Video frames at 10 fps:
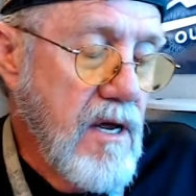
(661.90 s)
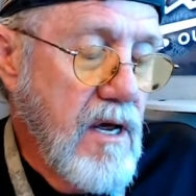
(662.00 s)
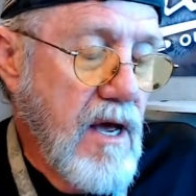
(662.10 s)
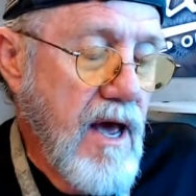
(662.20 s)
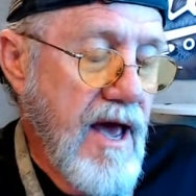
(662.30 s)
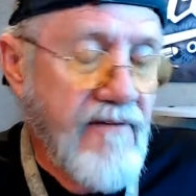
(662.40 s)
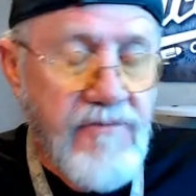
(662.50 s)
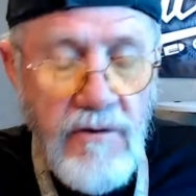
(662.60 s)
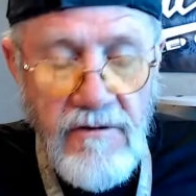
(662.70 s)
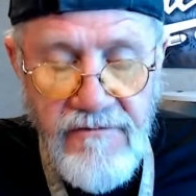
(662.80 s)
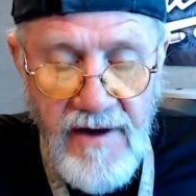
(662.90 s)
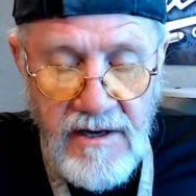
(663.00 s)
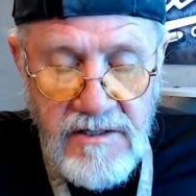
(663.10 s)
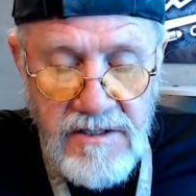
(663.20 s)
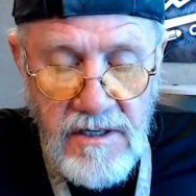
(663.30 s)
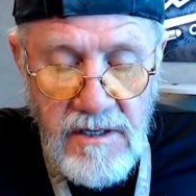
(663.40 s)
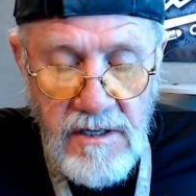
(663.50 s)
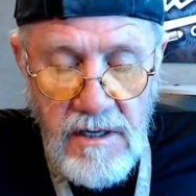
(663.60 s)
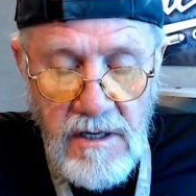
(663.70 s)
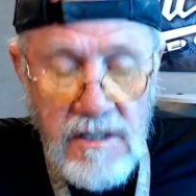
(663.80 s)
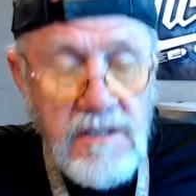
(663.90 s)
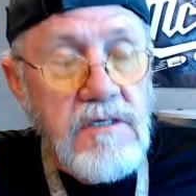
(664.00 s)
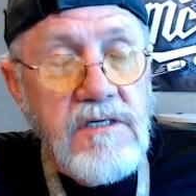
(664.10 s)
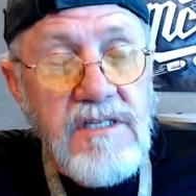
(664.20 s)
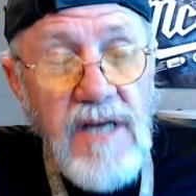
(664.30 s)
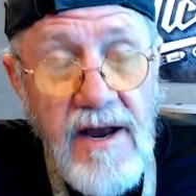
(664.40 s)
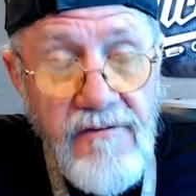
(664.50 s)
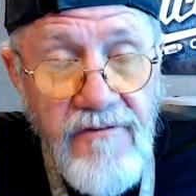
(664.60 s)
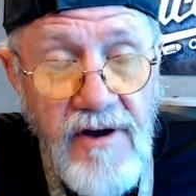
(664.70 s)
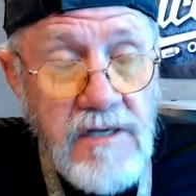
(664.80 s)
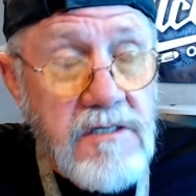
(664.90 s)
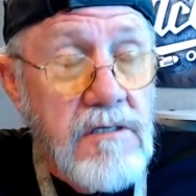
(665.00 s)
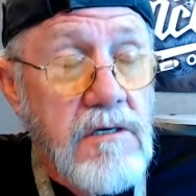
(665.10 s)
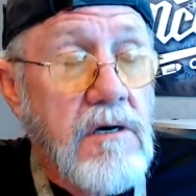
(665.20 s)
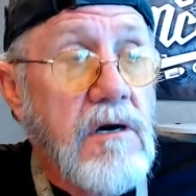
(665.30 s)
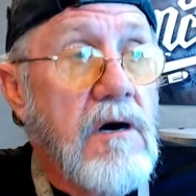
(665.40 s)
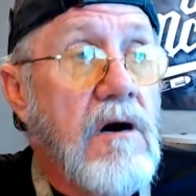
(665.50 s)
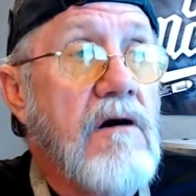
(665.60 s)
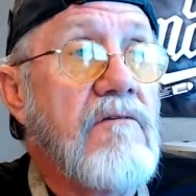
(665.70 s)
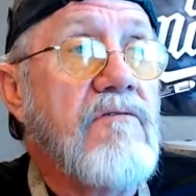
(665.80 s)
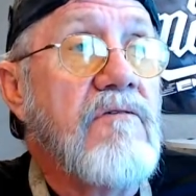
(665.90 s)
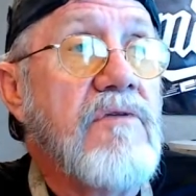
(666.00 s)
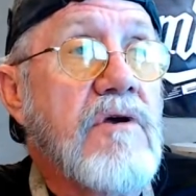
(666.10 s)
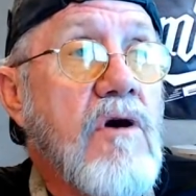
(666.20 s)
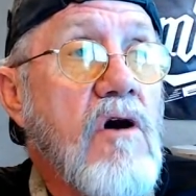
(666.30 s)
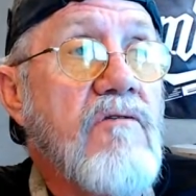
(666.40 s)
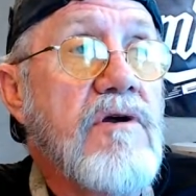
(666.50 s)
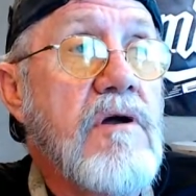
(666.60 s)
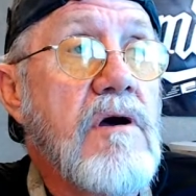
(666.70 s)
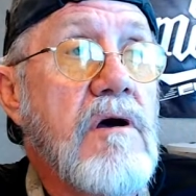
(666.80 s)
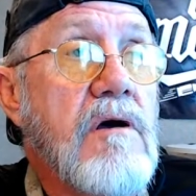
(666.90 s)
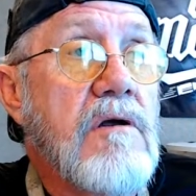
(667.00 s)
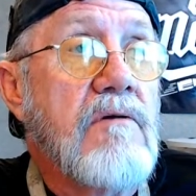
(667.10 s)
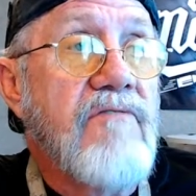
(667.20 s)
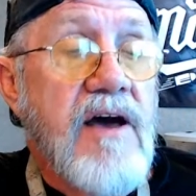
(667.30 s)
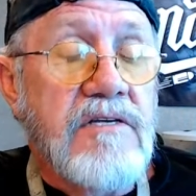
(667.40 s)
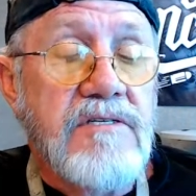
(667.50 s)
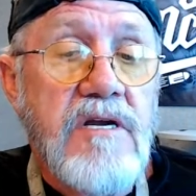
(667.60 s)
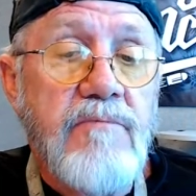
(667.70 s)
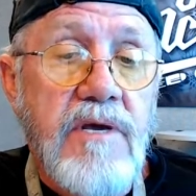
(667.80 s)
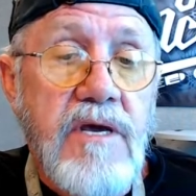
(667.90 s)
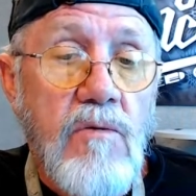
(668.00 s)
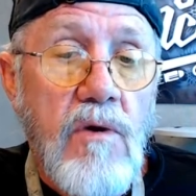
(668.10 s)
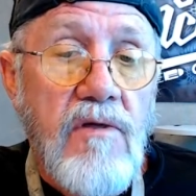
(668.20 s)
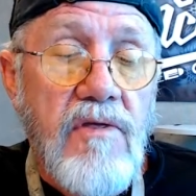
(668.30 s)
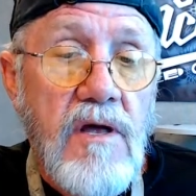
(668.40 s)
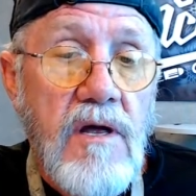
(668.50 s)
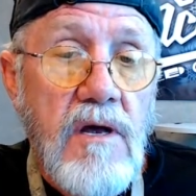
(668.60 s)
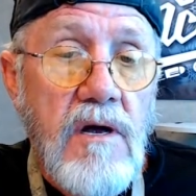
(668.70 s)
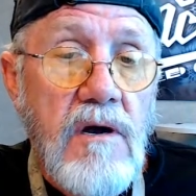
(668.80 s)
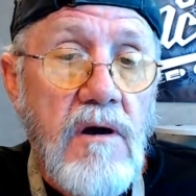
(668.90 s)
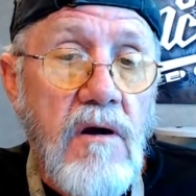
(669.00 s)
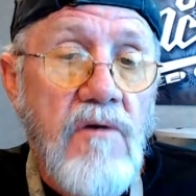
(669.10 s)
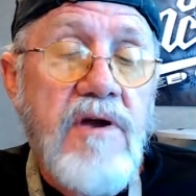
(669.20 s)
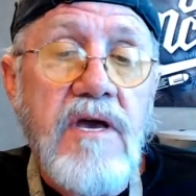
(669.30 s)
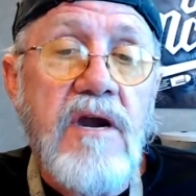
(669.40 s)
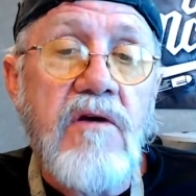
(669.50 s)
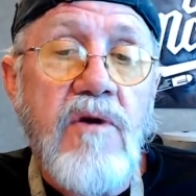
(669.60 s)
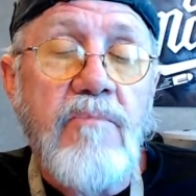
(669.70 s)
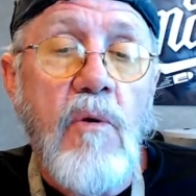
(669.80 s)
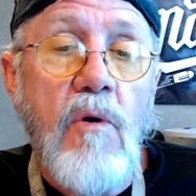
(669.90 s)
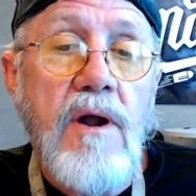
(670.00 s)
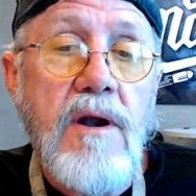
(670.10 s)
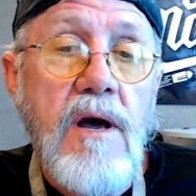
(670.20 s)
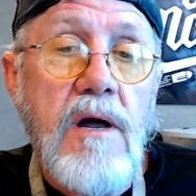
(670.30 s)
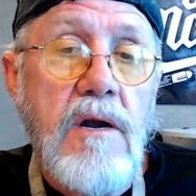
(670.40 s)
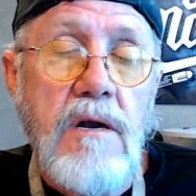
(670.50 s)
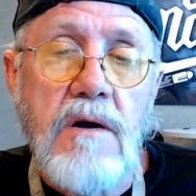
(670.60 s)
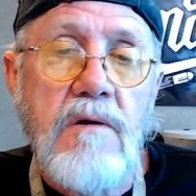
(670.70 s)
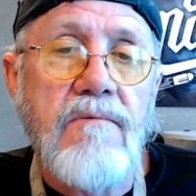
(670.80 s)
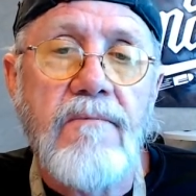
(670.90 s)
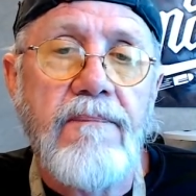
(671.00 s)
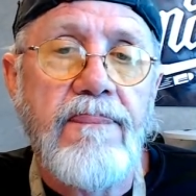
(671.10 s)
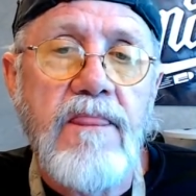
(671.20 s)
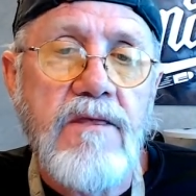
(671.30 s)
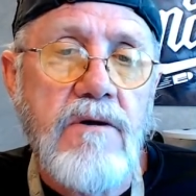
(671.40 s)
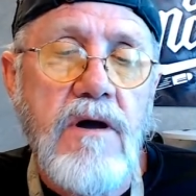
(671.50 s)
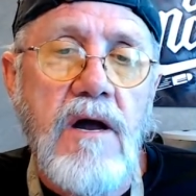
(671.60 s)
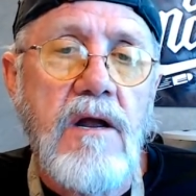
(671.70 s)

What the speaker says: after effects, side effects of the COVID vaccine to begin with. Are they getting reported? No, they're not.